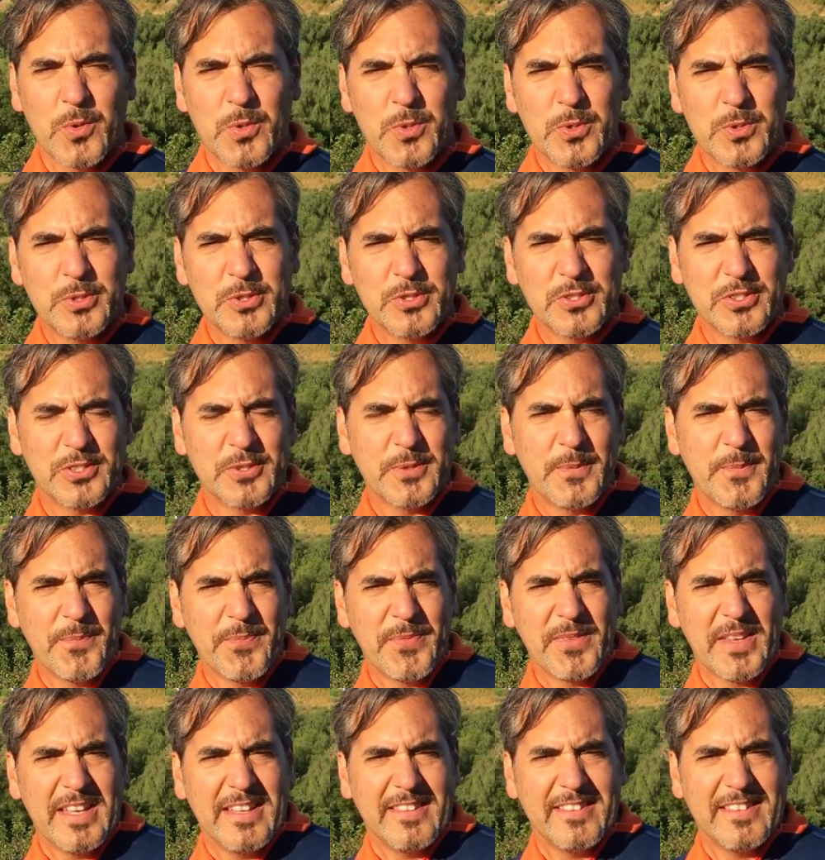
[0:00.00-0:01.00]
gurus
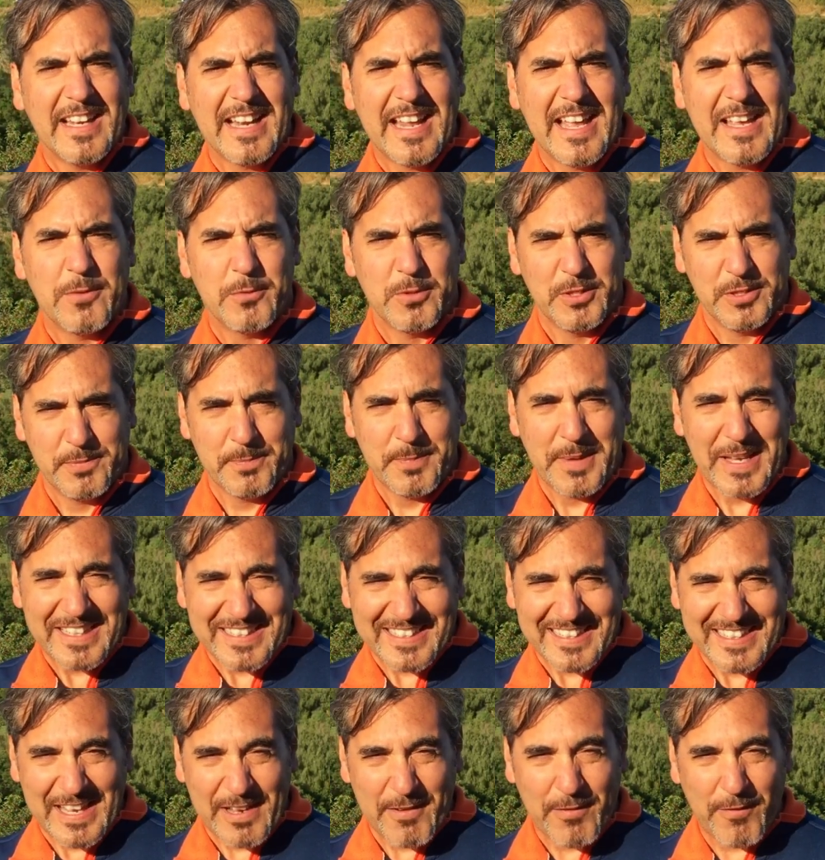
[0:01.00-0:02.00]
that I
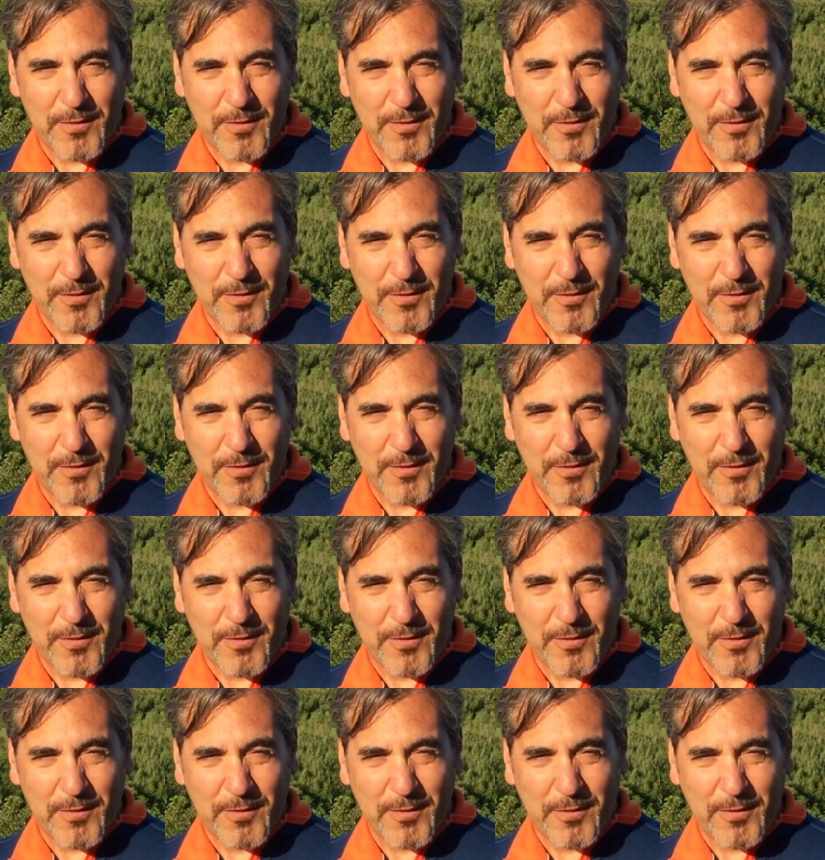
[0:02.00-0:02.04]
respect and